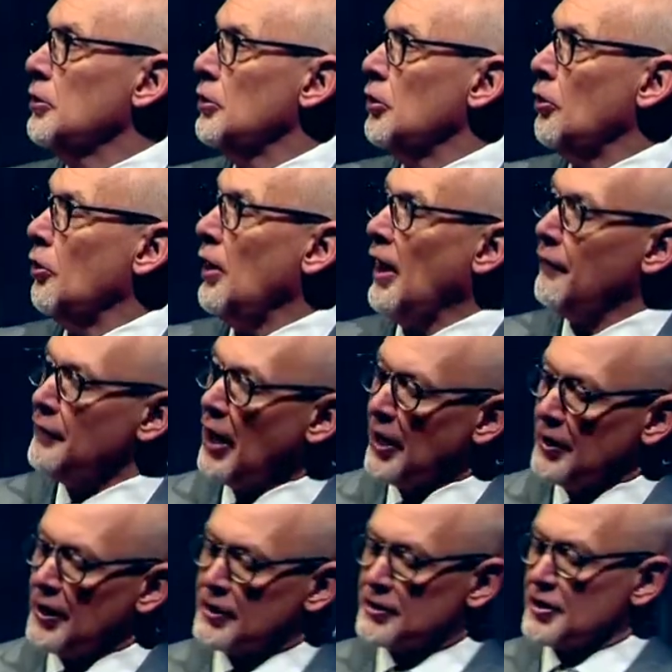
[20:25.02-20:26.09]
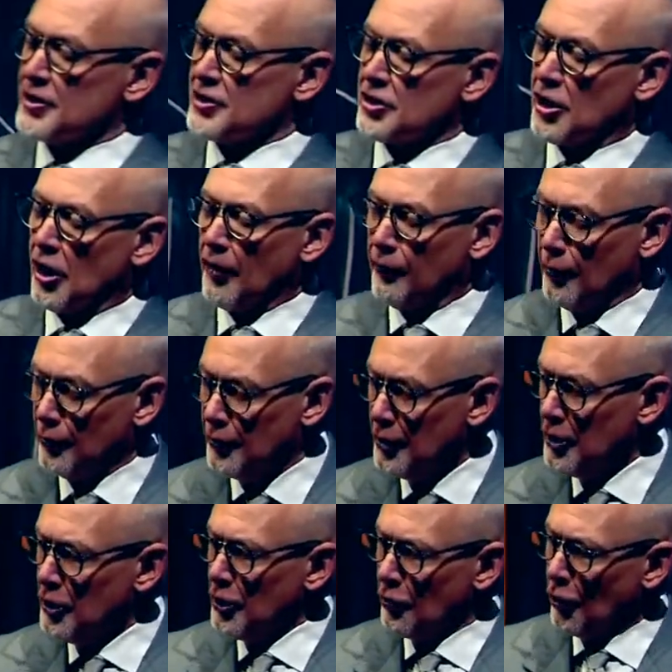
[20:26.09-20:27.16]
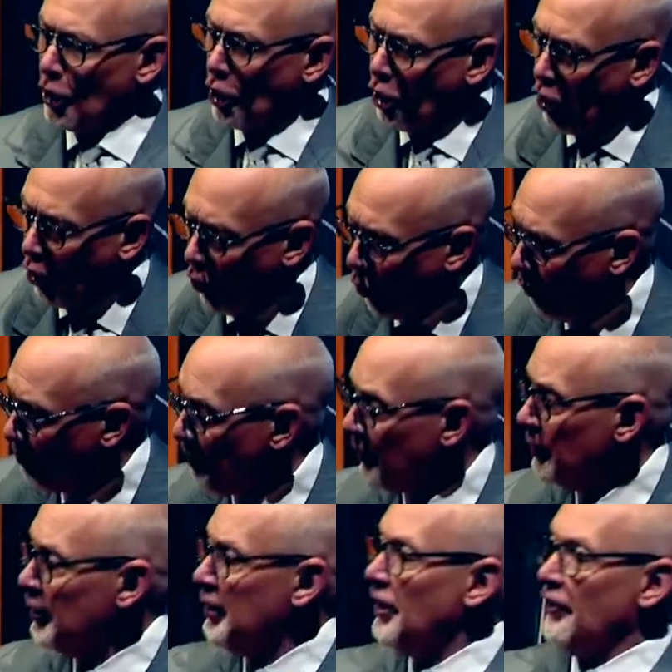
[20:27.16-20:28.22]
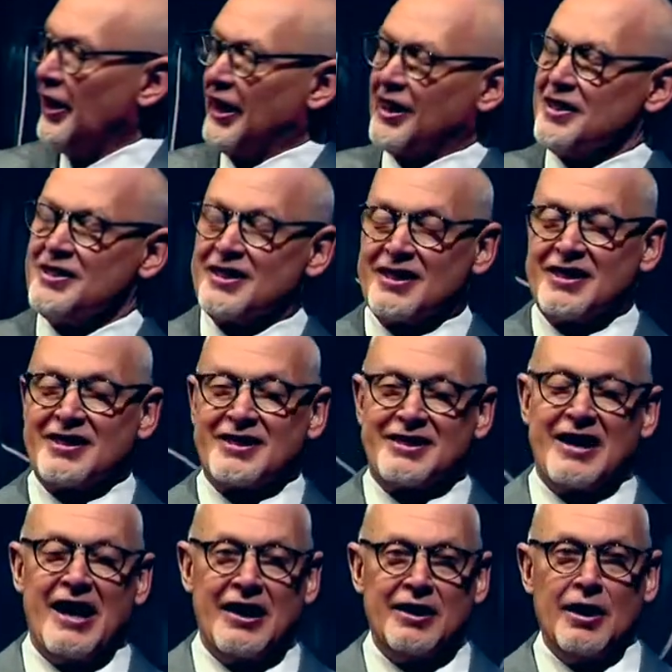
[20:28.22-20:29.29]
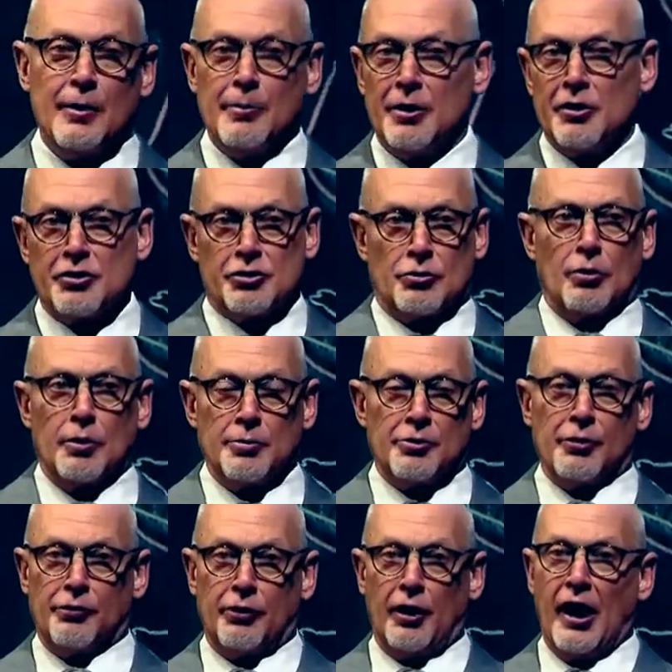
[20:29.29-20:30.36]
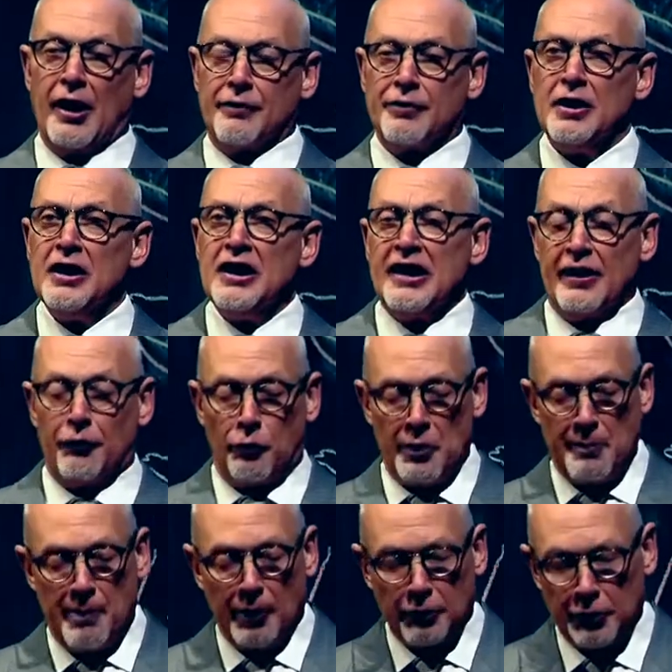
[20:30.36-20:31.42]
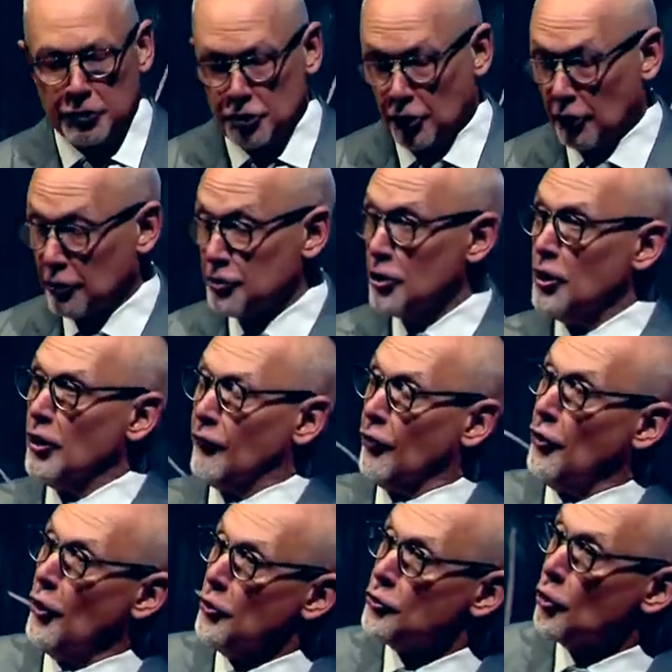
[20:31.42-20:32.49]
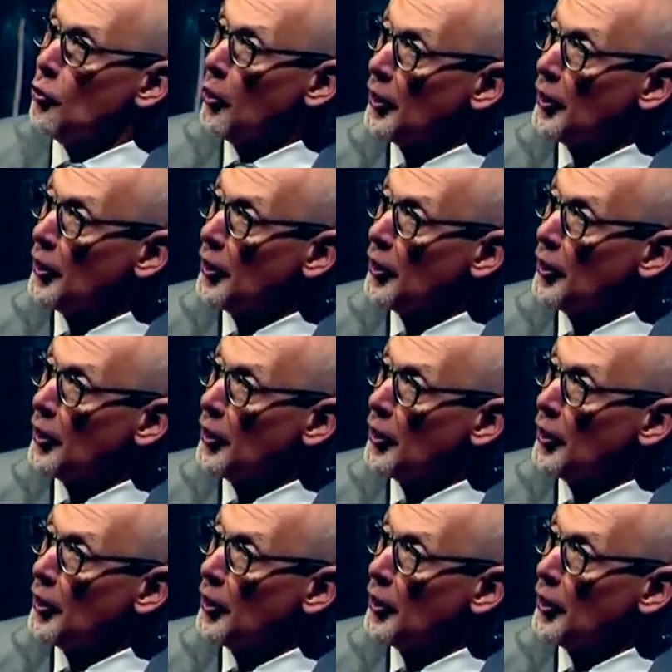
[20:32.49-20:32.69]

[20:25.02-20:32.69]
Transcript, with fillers: who have not yet discovered the hope that can sustain them in the storms of life. If we build a church for those who are